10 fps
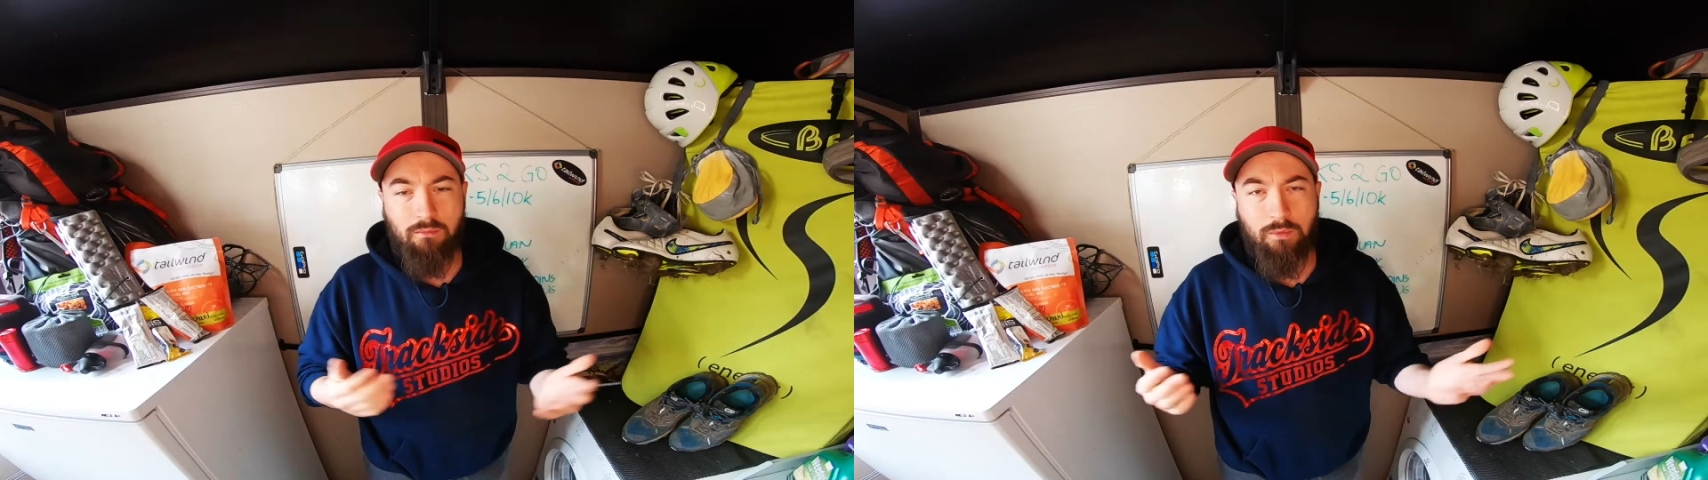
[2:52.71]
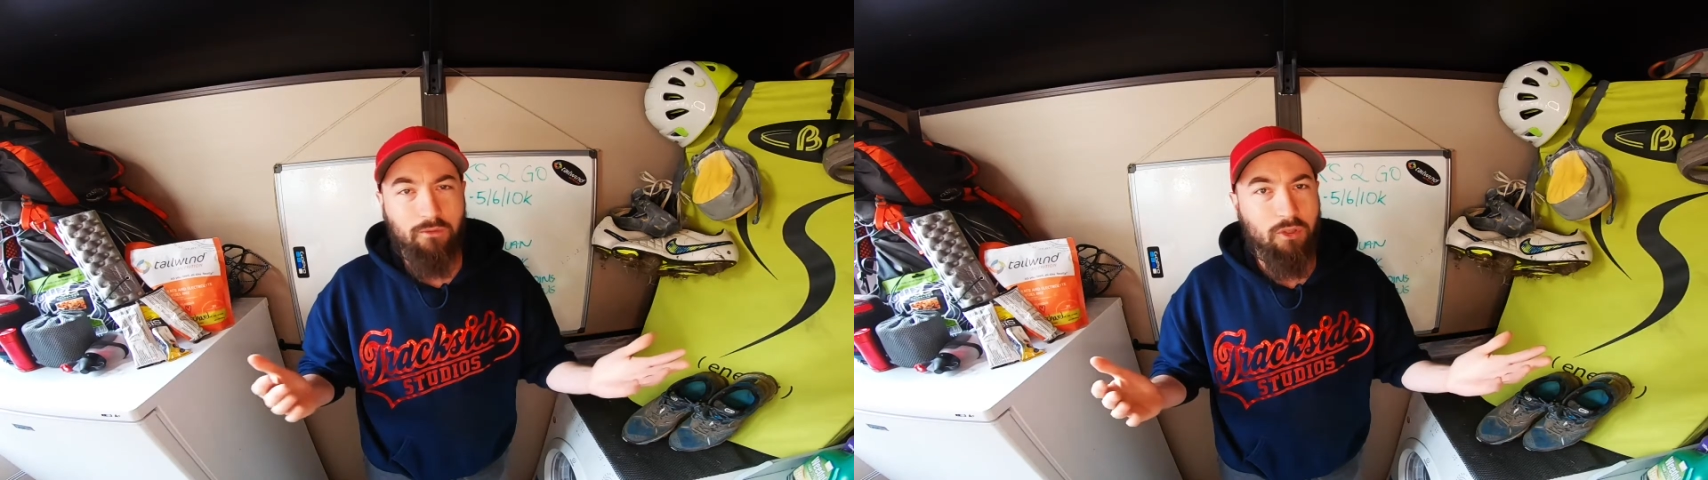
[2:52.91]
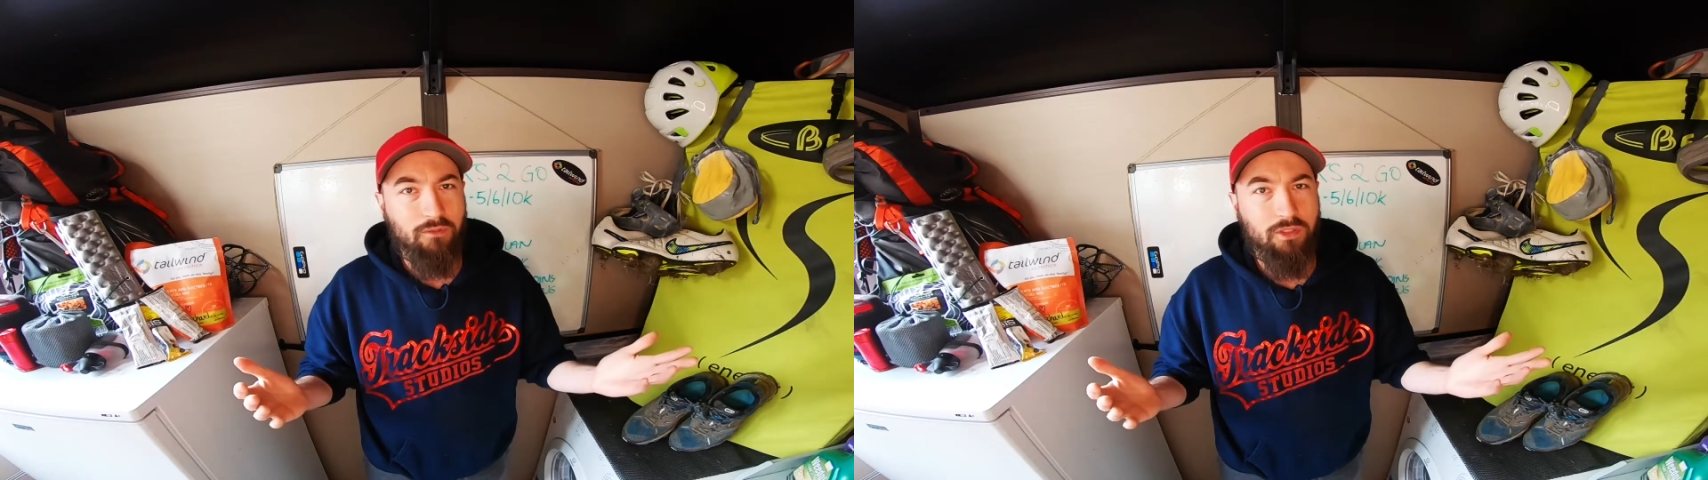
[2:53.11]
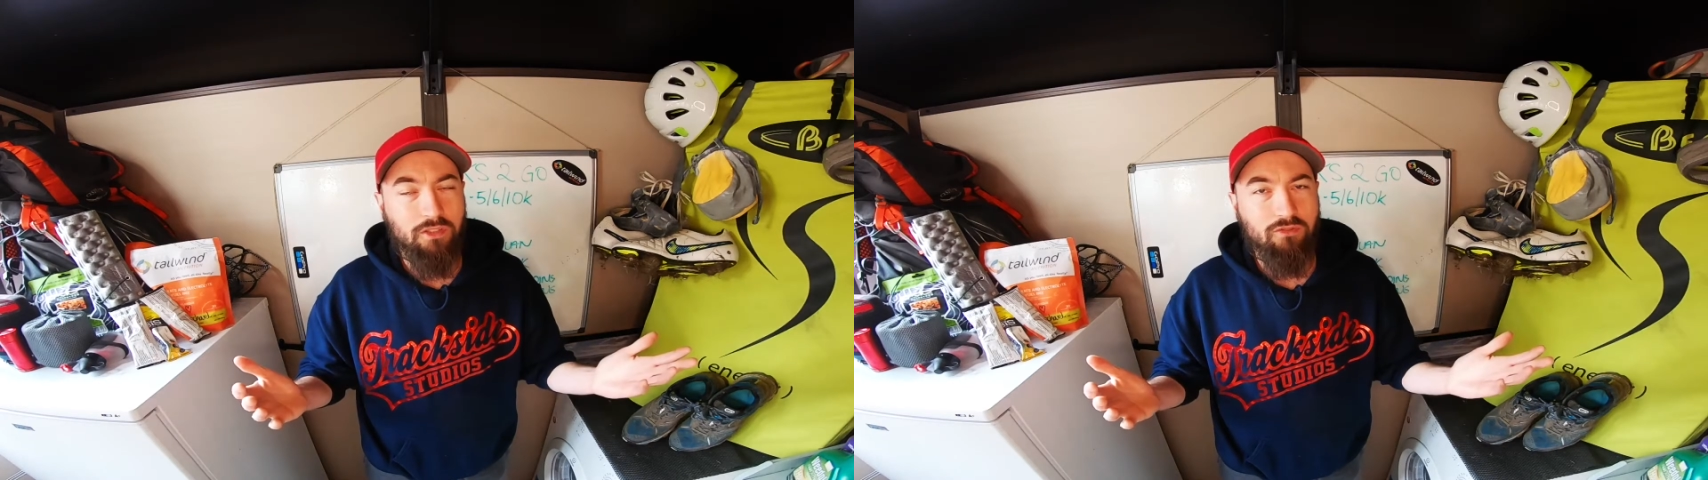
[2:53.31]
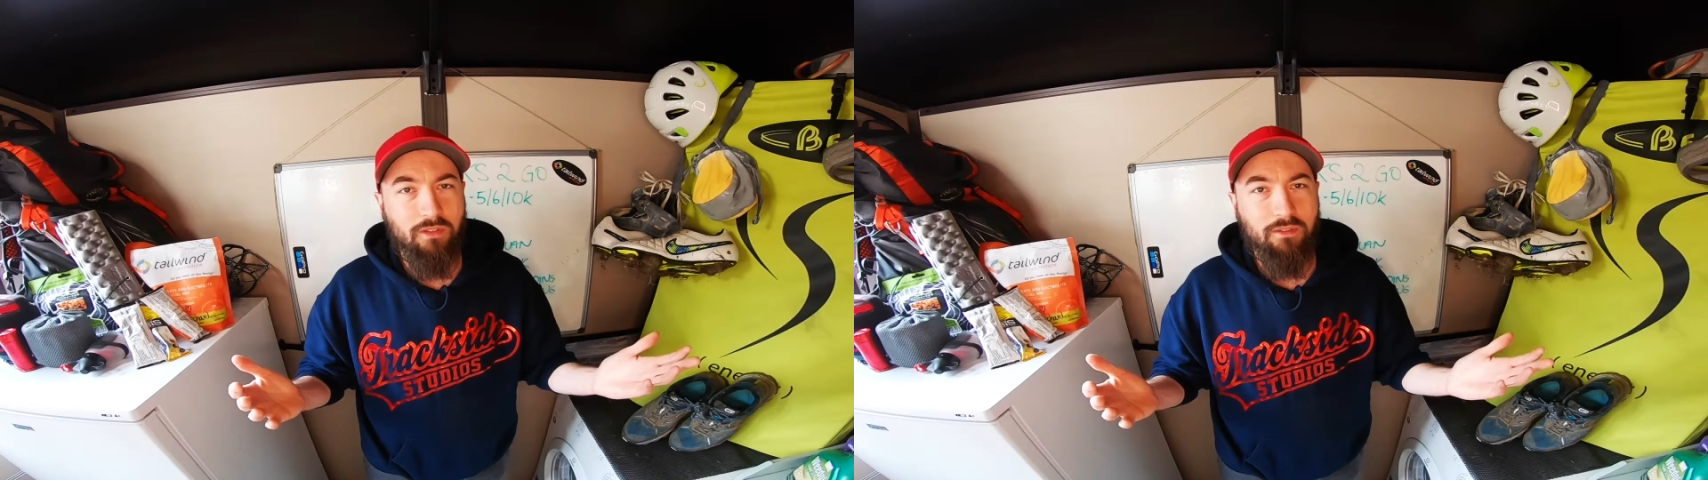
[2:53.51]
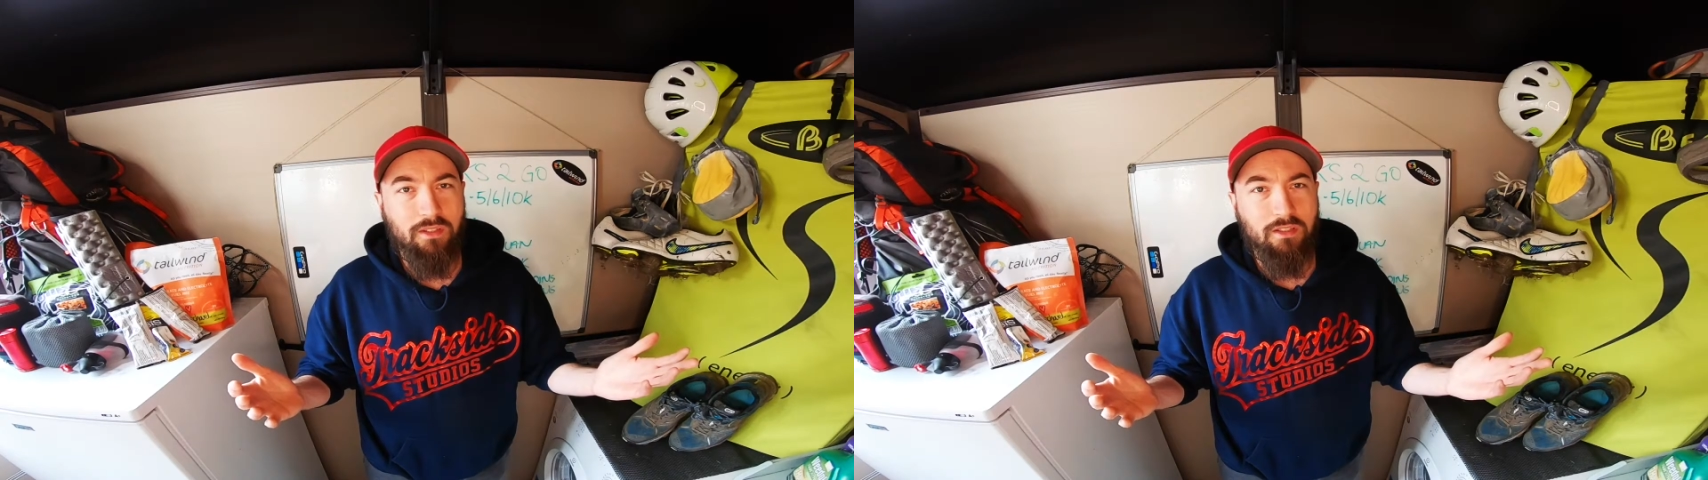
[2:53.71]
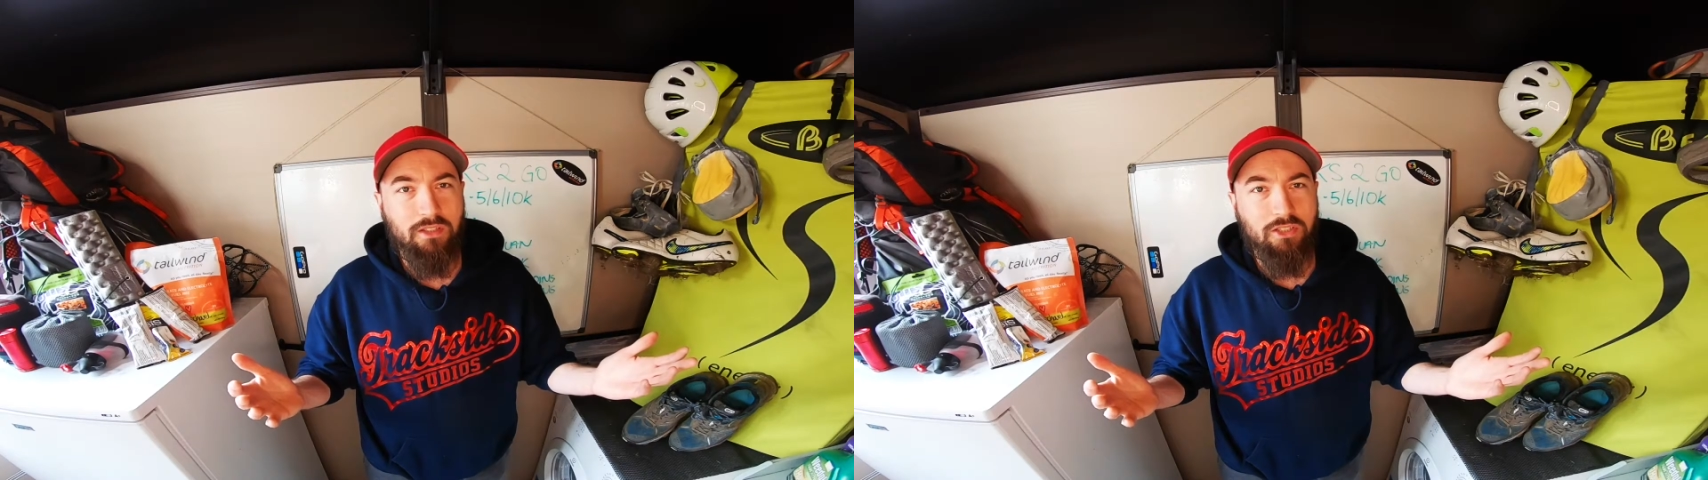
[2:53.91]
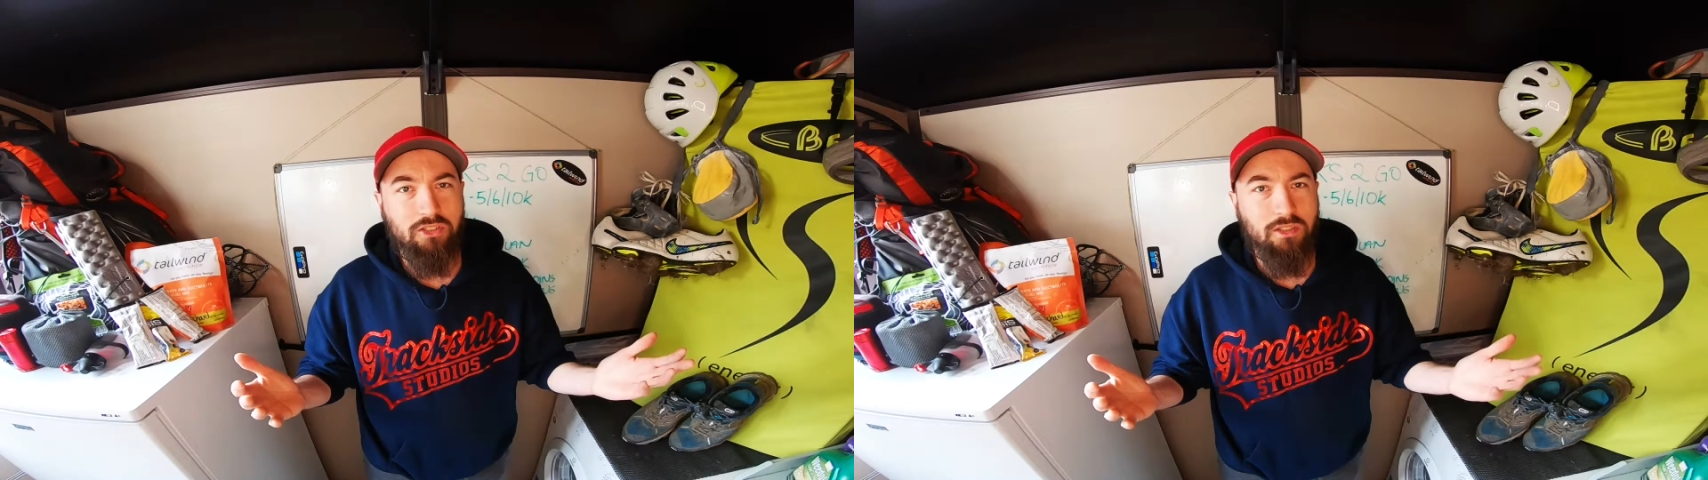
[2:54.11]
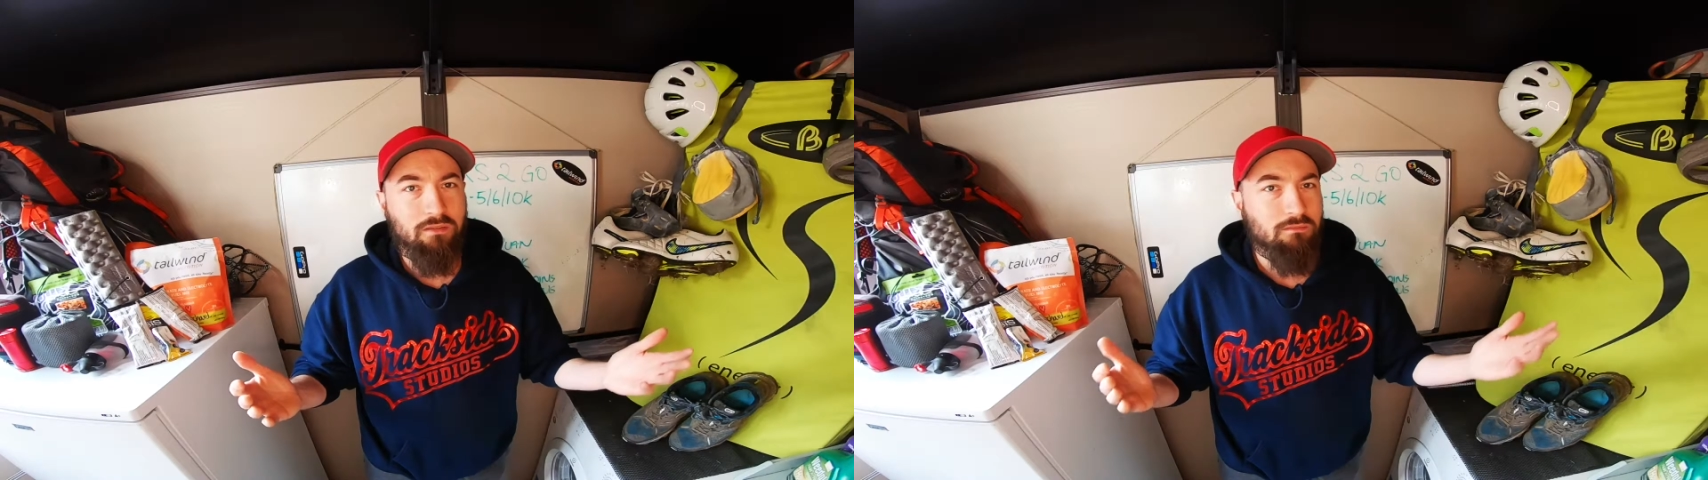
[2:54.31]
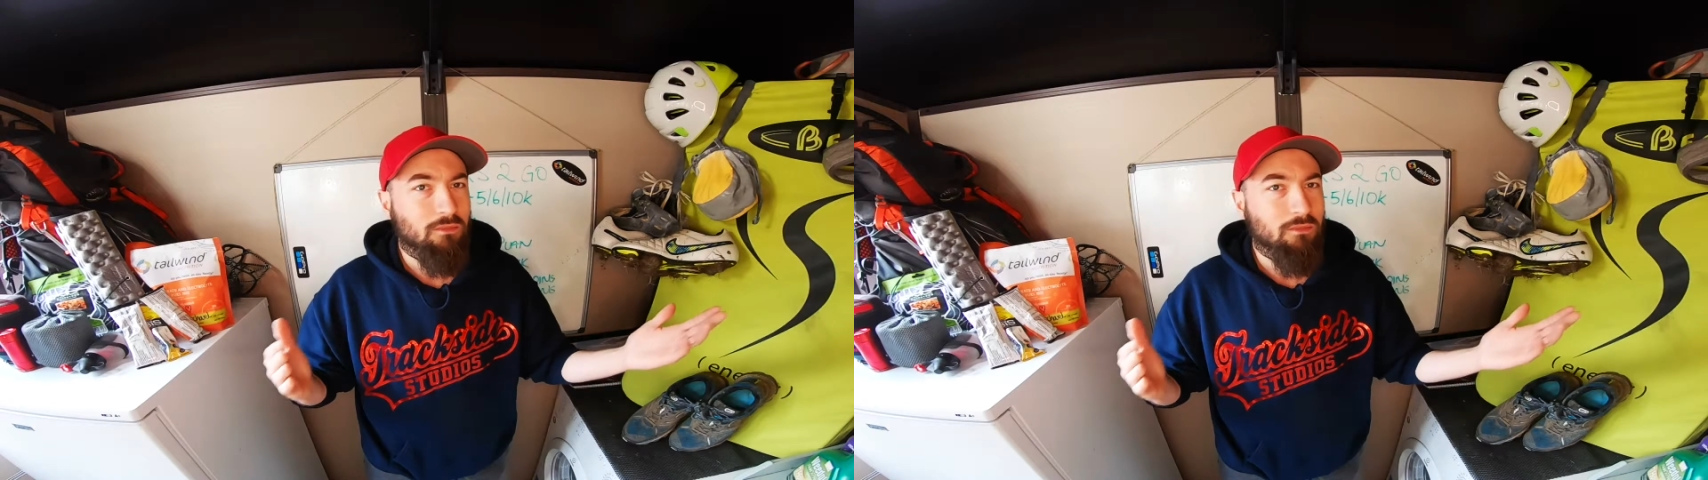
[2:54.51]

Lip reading: We've covered the strength and conditioning.